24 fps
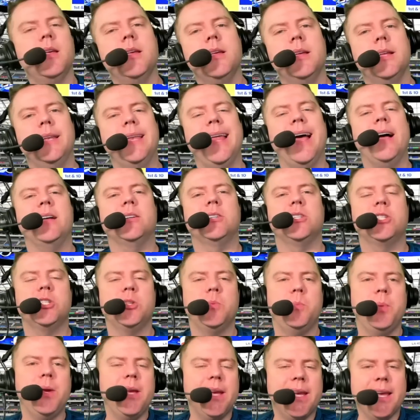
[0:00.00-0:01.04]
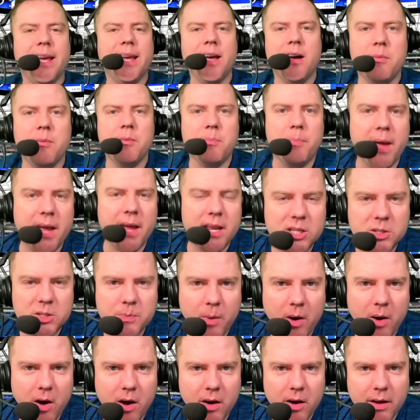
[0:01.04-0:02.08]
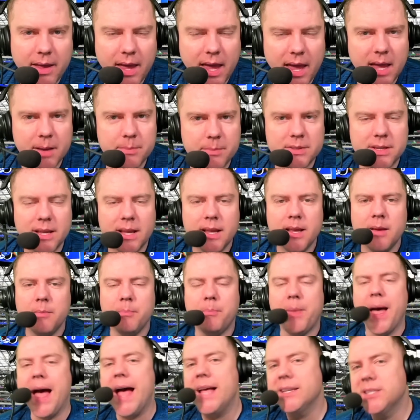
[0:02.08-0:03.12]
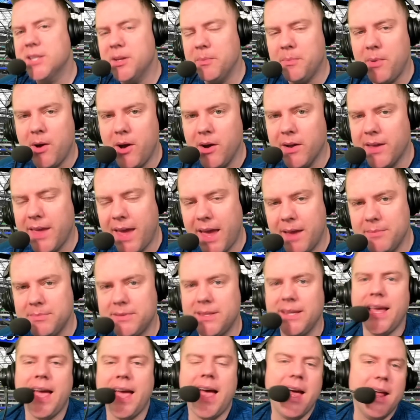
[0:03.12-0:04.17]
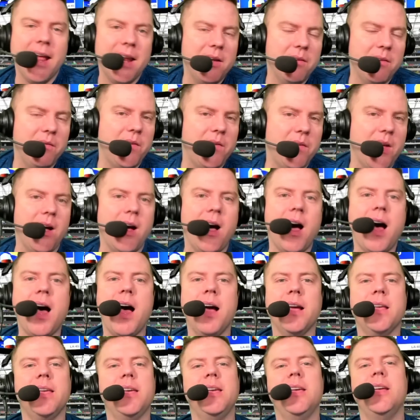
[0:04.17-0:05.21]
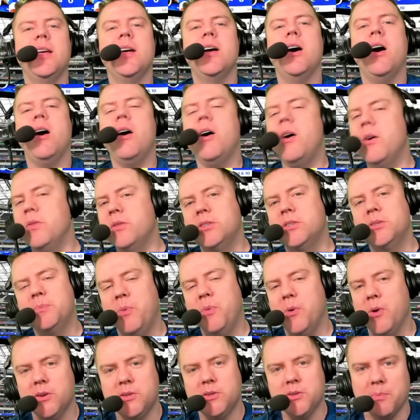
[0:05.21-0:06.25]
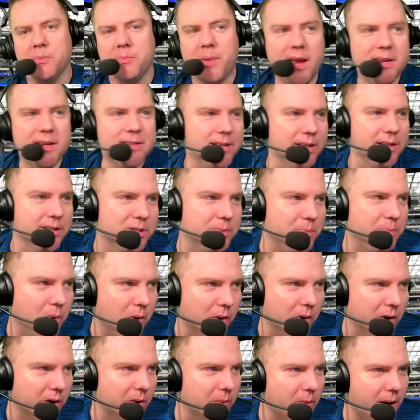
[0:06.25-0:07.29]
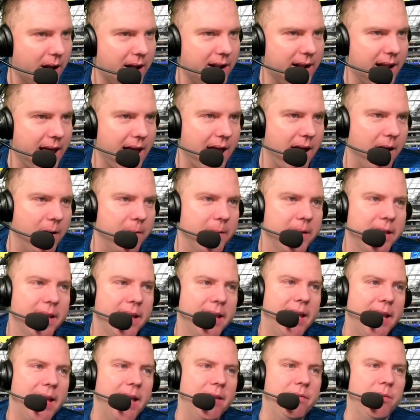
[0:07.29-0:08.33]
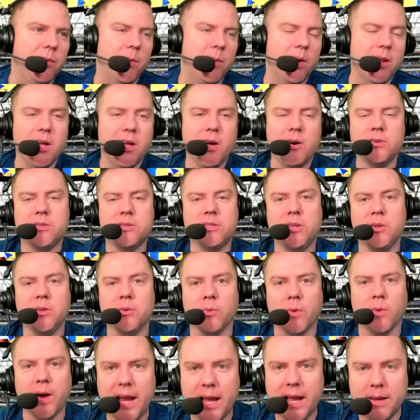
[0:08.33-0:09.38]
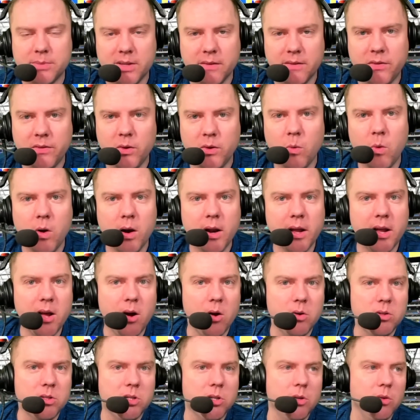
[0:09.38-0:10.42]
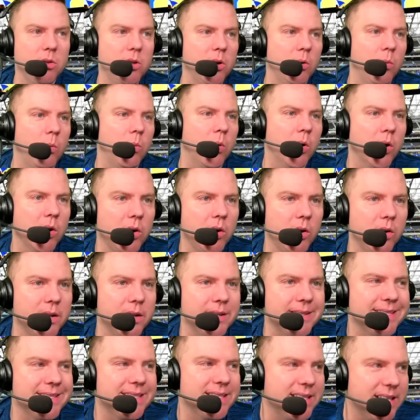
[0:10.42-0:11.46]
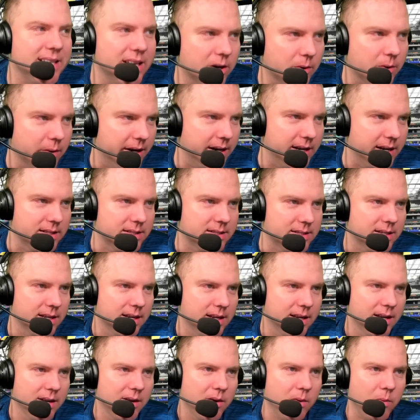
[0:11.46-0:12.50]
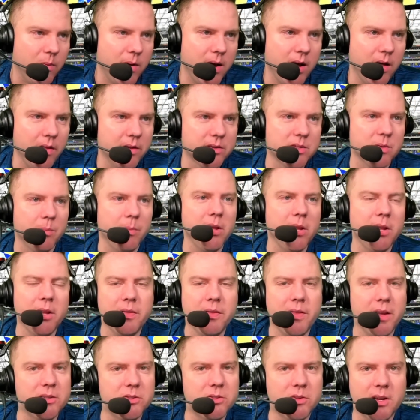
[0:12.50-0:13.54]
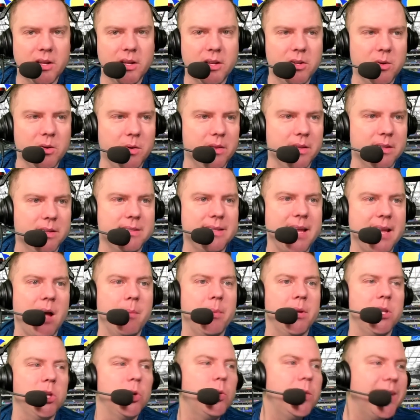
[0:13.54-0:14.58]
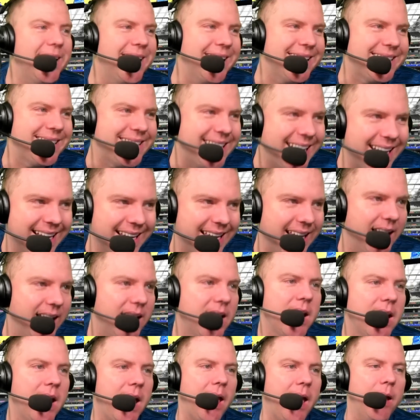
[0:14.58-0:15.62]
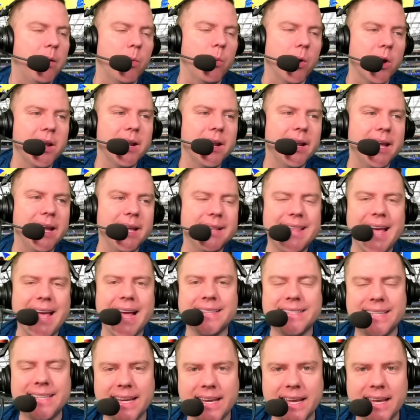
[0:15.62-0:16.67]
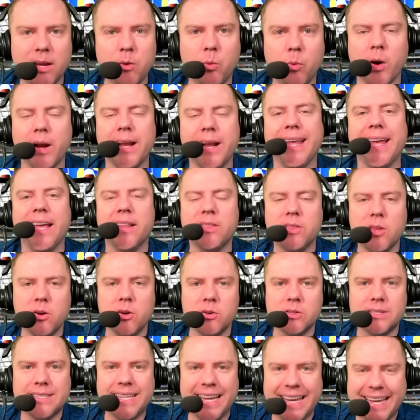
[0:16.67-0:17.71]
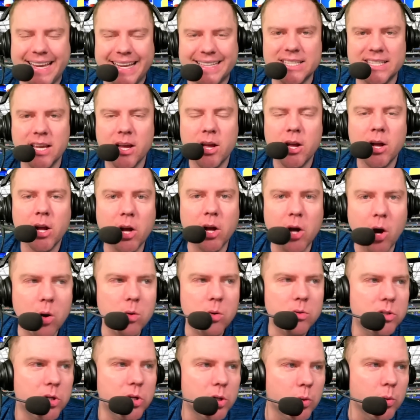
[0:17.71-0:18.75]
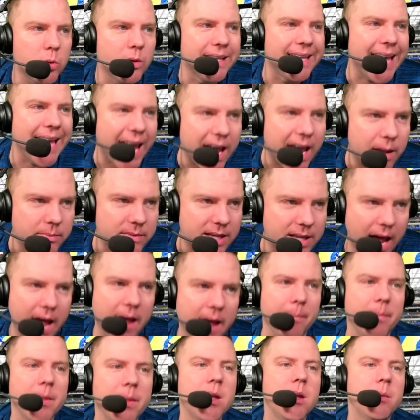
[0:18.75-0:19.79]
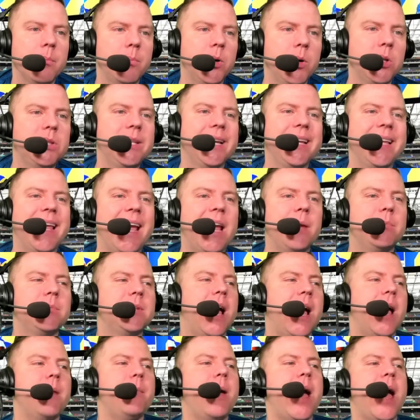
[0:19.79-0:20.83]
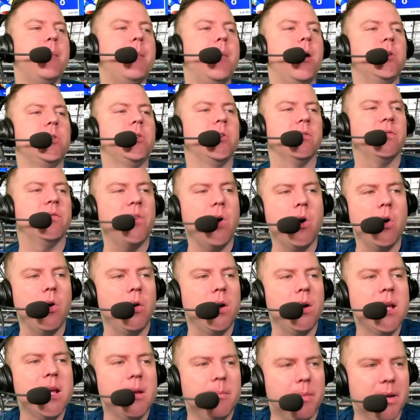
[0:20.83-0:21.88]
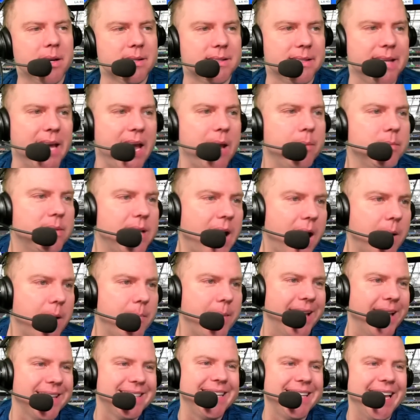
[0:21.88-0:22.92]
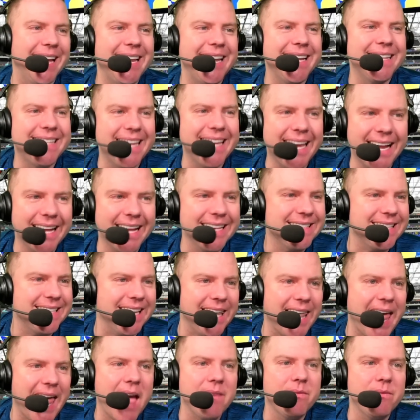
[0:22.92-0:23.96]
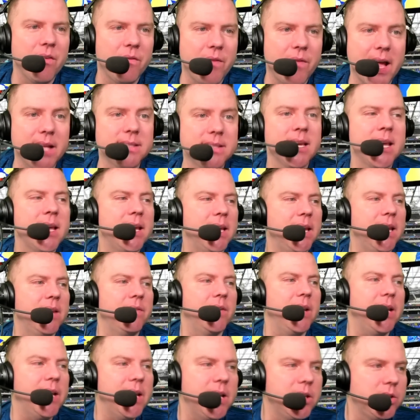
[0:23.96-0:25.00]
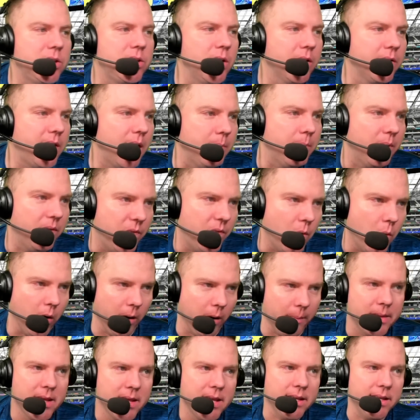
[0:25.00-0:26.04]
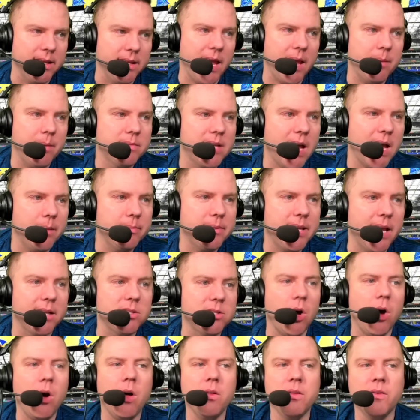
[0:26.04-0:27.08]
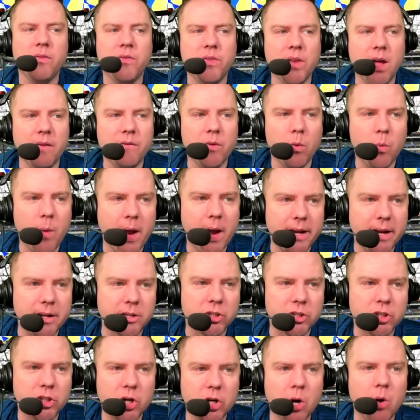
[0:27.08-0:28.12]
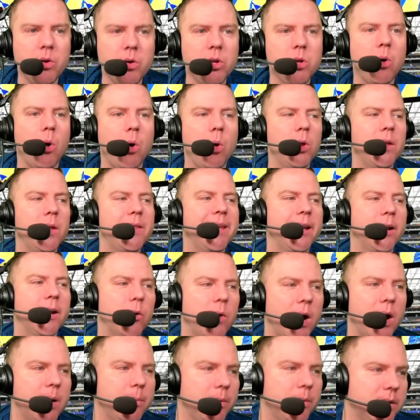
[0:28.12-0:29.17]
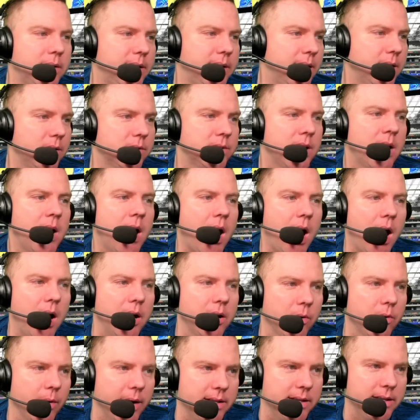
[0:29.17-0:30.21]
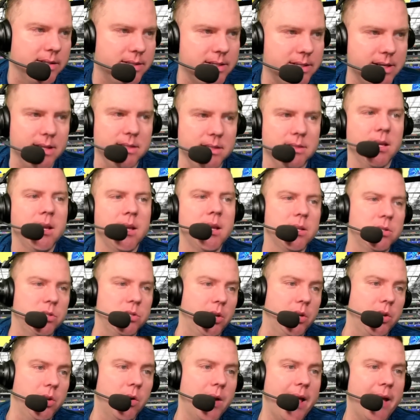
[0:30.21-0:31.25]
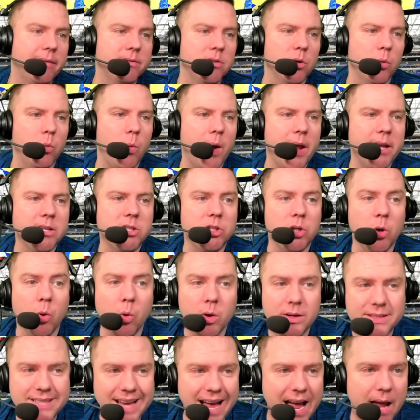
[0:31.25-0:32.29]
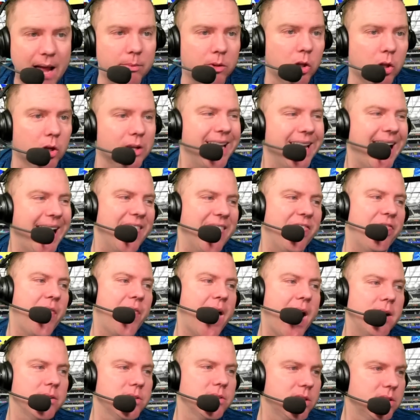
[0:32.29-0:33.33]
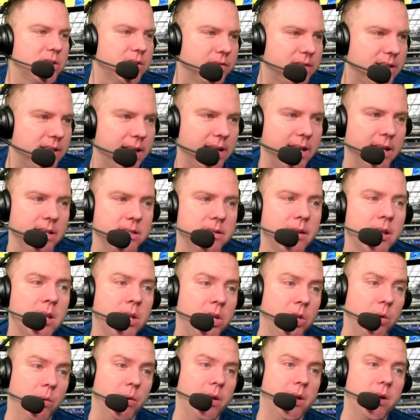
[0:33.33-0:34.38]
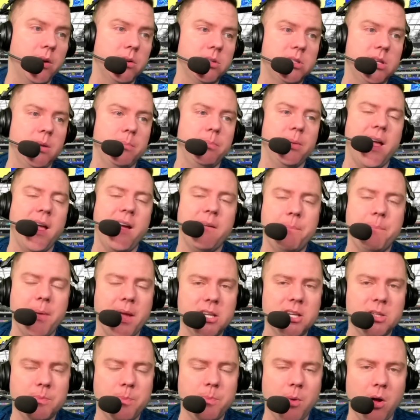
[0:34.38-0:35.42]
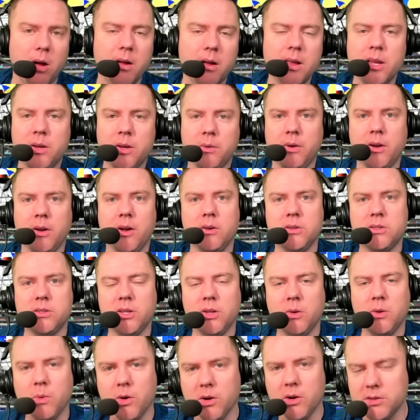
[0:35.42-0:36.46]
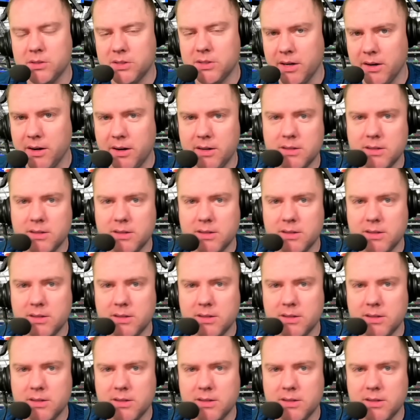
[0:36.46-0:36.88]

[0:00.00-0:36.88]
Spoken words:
Now, speaking of baseball games, basketball games, the NFL, hockey, all the sports are basically sporting right now. And if you want to go see the Rams, if you want to go to the World Series, well, there's a million things you can do in this town, but you need a ticket. And where are you going to get that ticket? Where are you going to get those tickets? Go to Gametime. Put the Gametime app on your phone because Gametime makes getting tickets to live events even easier than before. Gametime takes all the fluff away to show you only the incredible deals on great seats. So you don't have to waste your time looking at thousands of tickets. You want to go see playoff baseball? You want to go see the World Series?